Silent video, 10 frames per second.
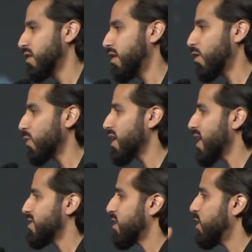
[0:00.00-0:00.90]
are we
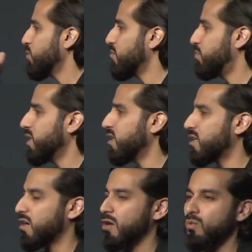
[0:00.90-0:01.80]
as a human
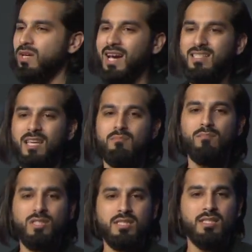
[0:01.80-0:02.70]
being, are we as a
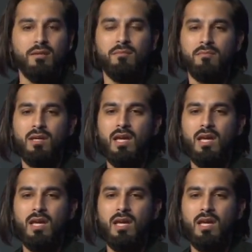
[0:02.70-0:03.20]
Muslim,